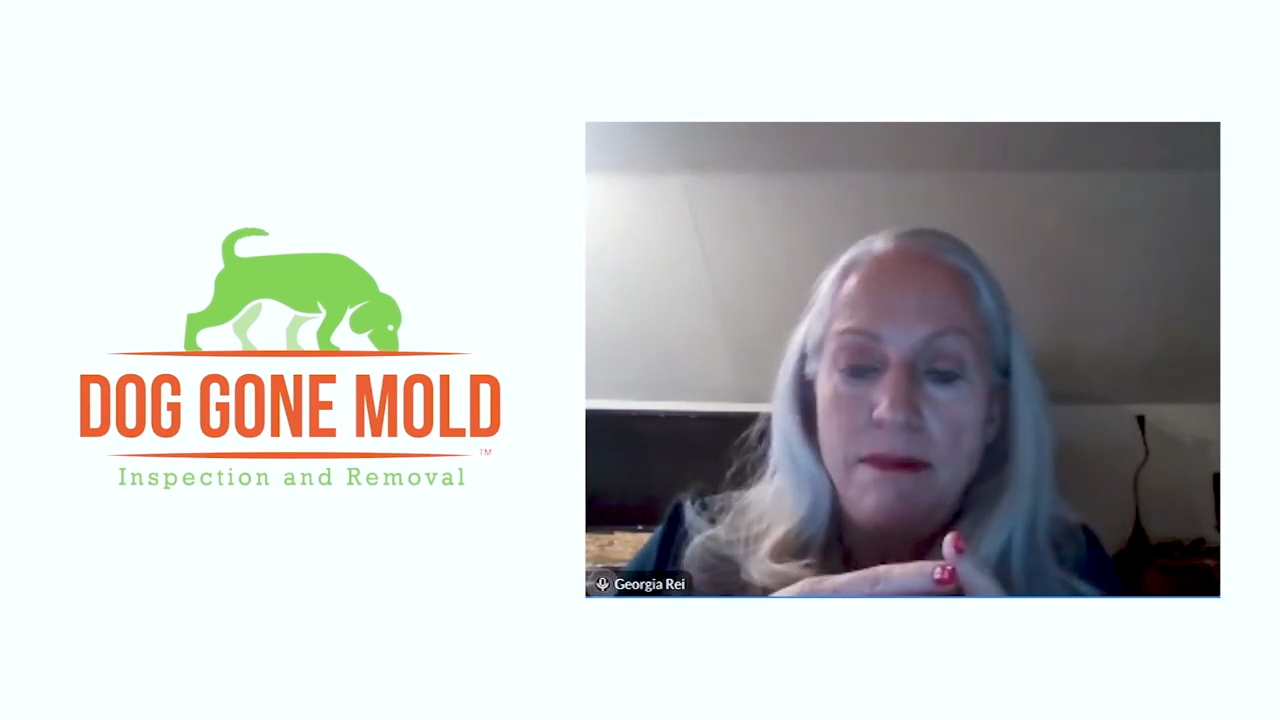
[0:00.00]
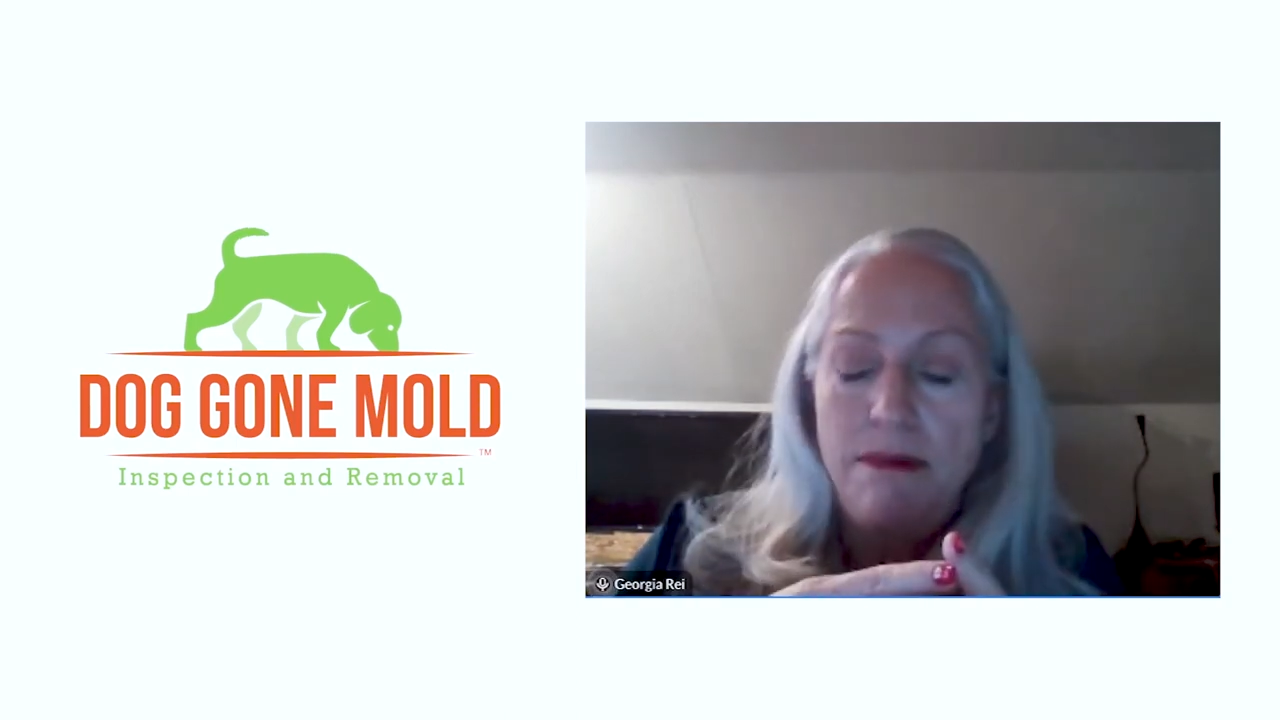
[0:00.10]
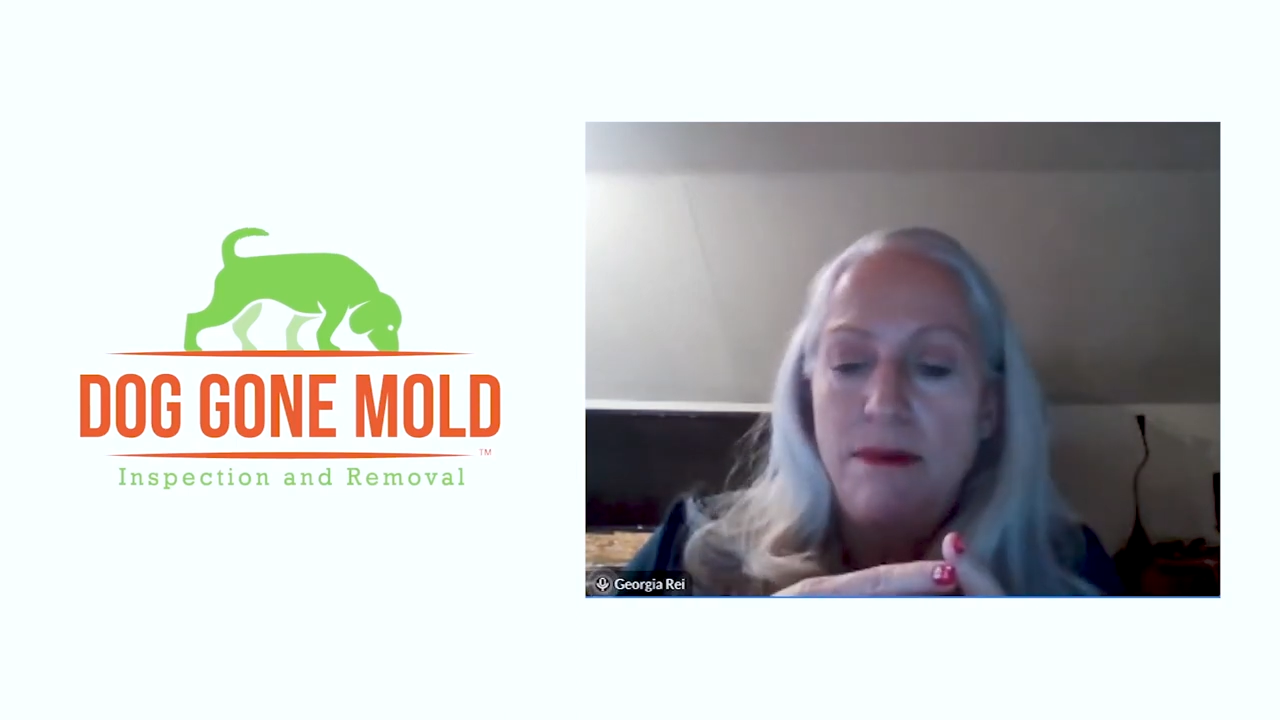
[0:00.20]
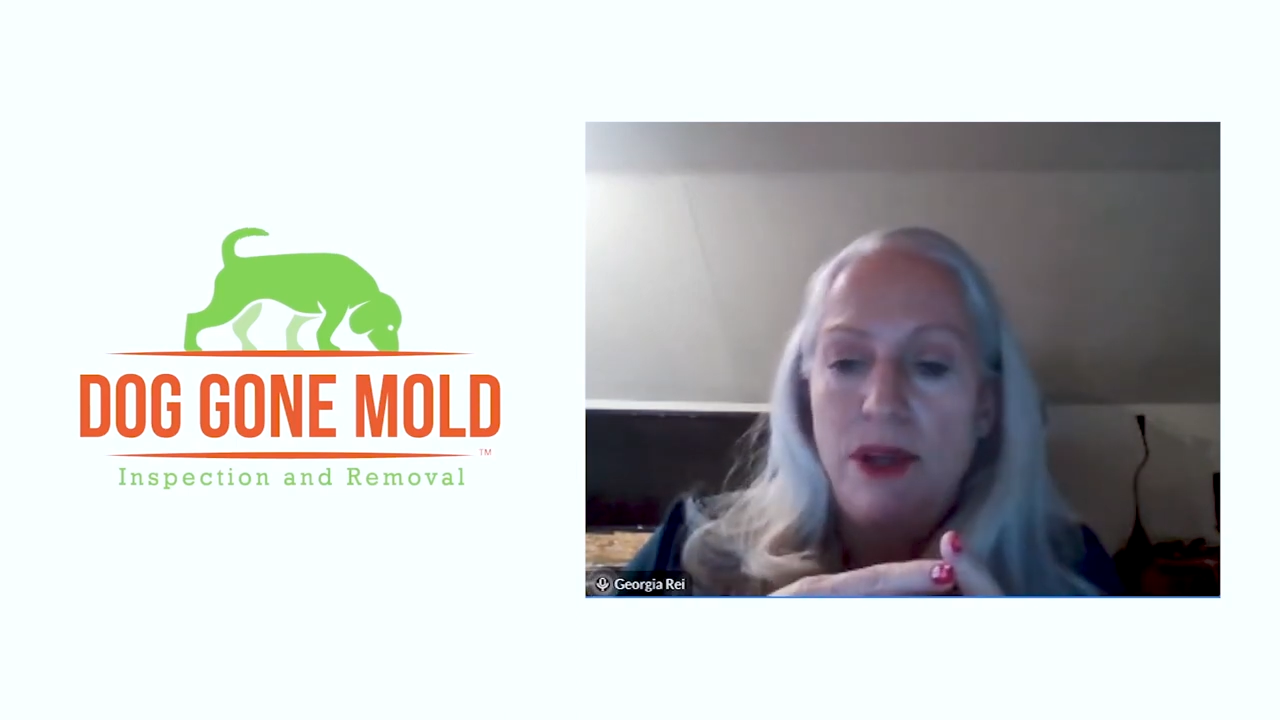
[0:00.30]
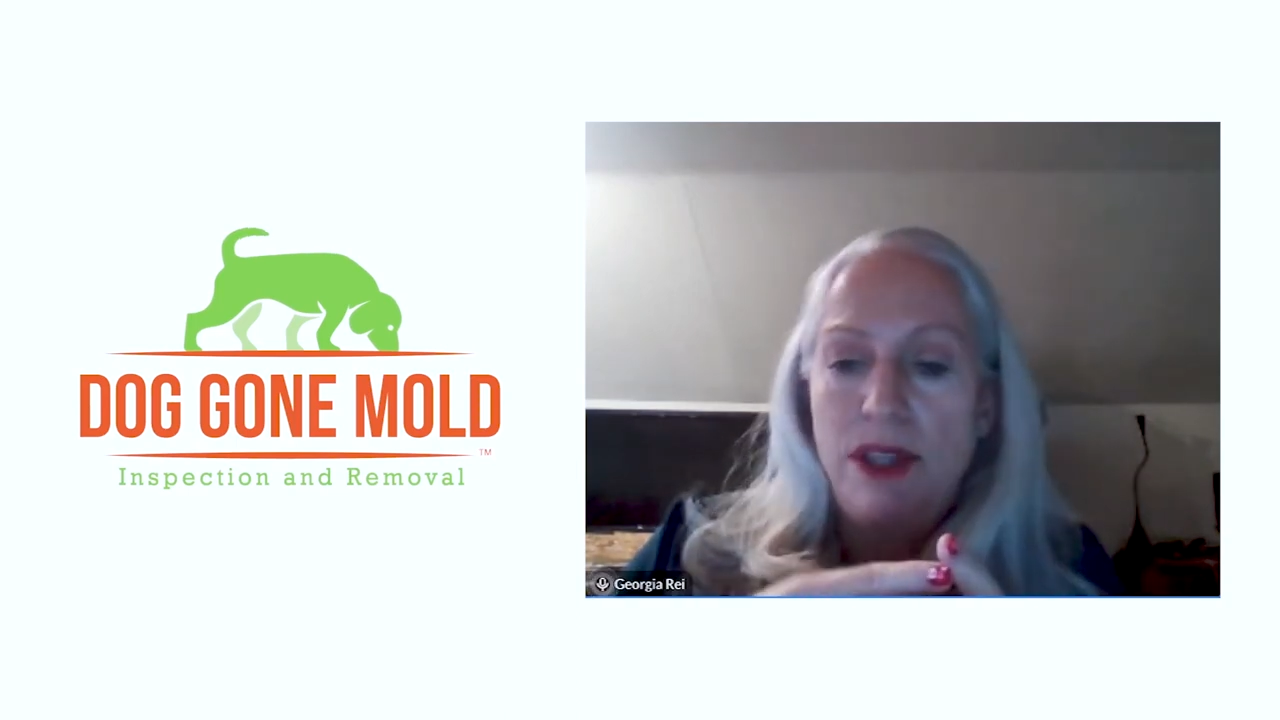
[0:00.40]

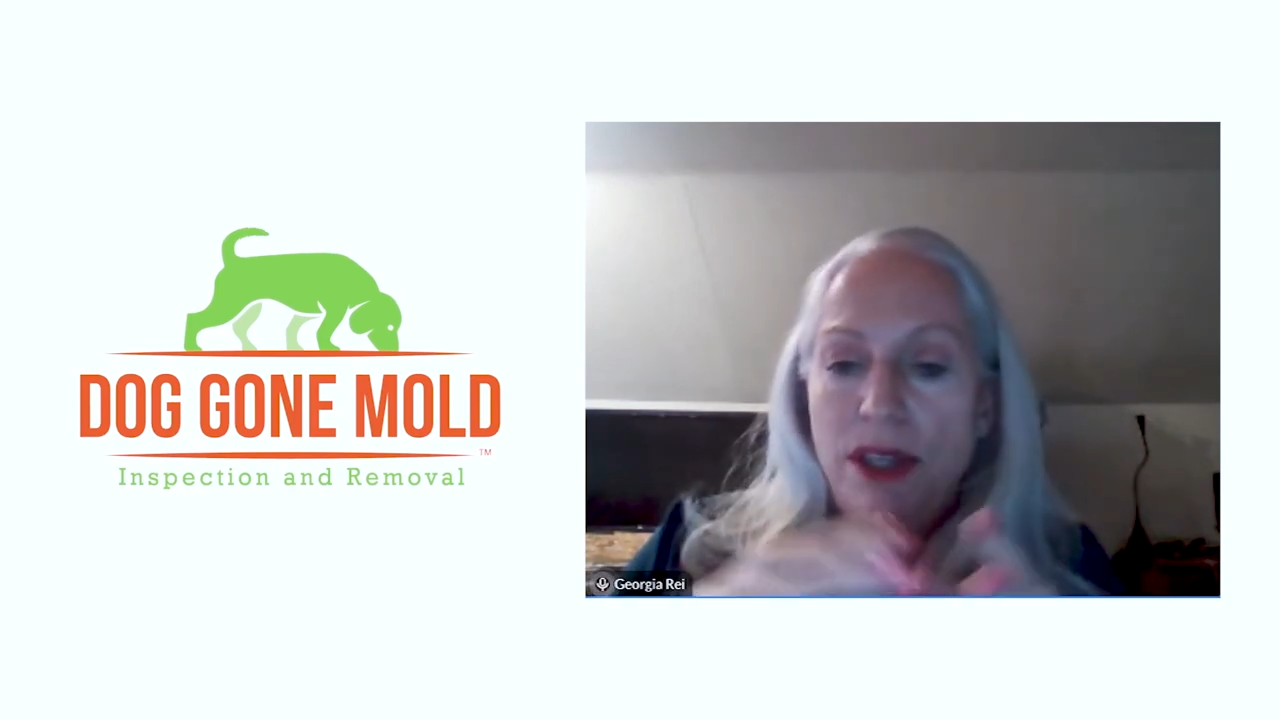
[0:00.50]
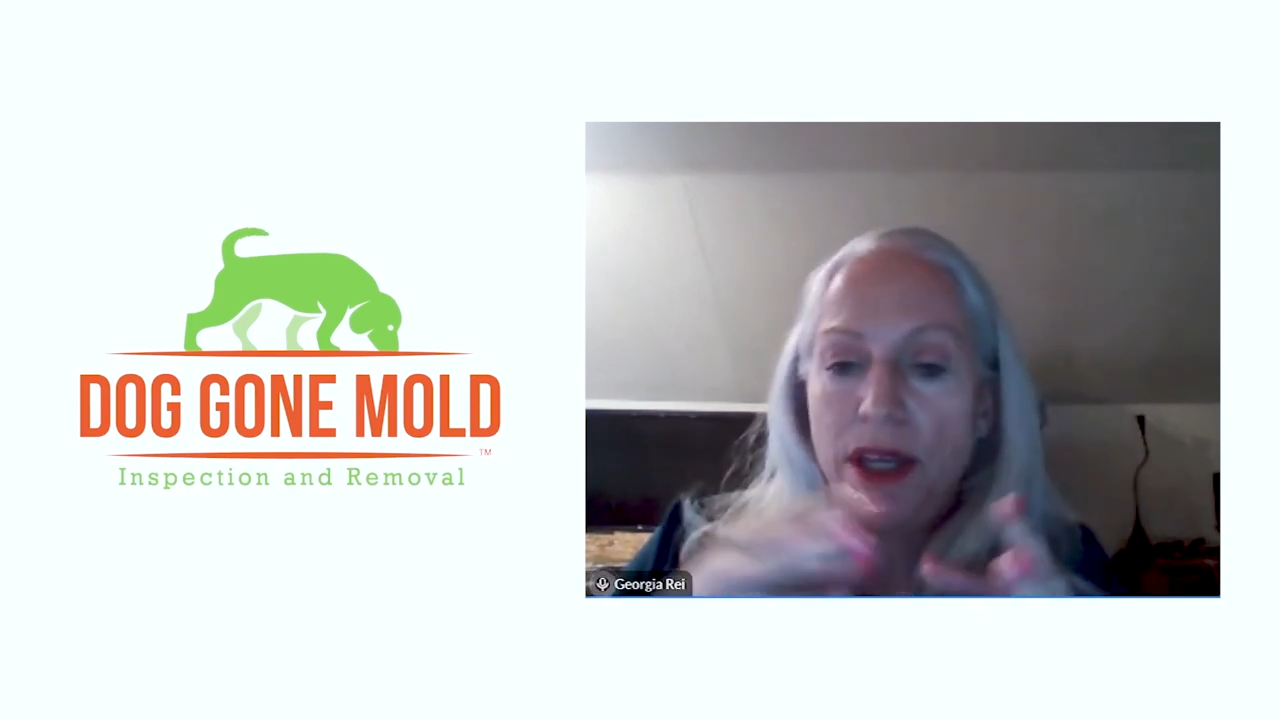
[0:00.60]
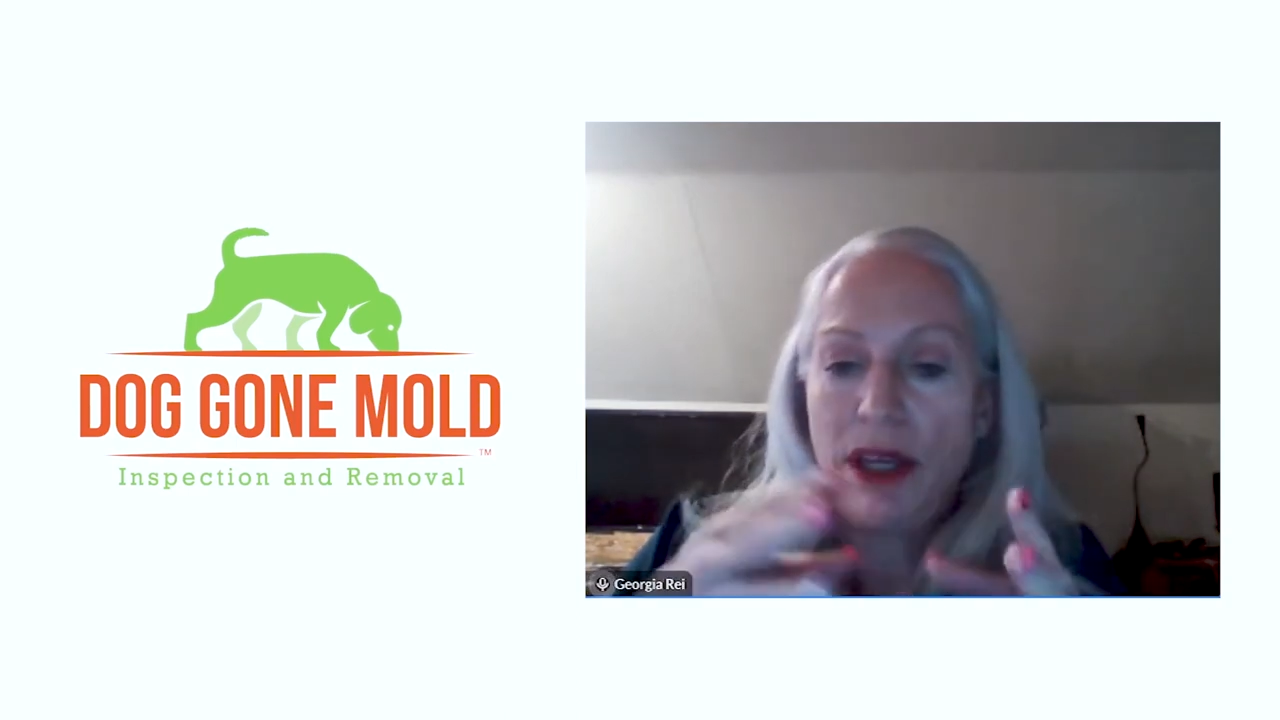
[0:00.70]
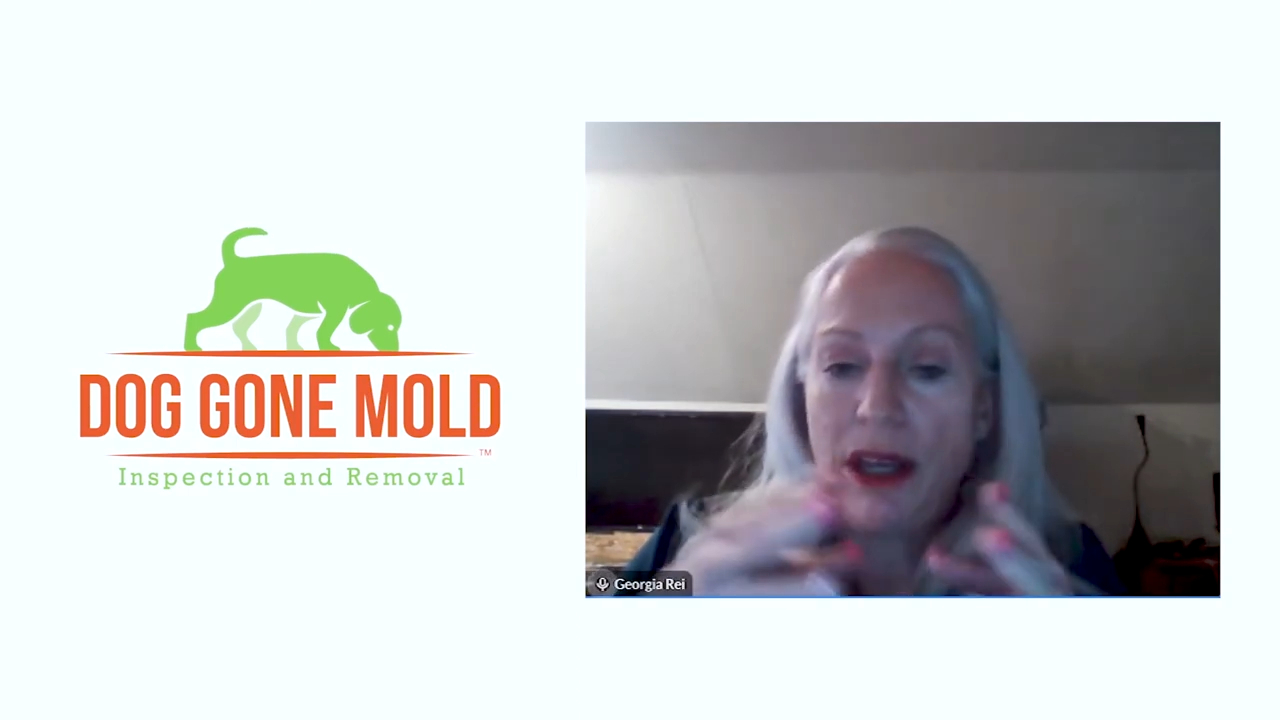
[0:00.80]
with an